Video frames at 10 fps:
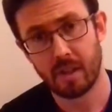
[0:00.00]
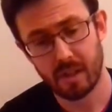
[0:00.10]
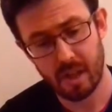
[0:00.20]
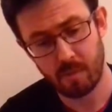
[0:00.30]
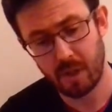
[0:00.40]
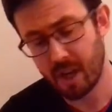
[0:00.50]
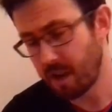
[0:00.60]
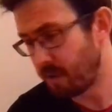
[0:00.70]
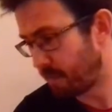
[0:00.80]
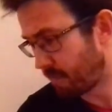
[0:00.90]
So there we
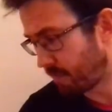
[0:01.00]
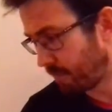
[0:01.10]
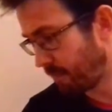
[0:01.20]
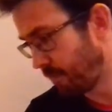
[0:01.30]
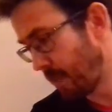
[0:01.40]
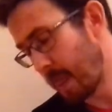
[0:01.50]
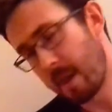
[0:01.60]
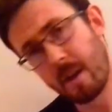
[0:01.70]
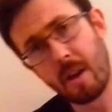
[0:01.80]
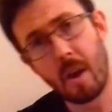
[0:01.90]
go.
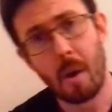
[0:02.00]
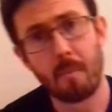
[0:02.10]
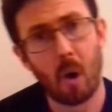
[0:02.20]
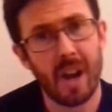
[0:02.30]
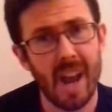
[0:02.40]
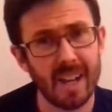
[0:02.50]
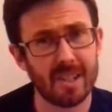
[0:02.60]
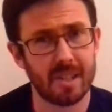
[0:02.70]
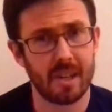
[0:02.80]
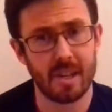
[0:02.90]
My
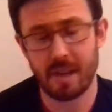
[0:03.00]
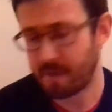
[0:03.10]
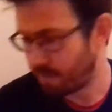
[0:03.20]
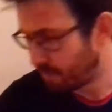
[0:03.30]
next C,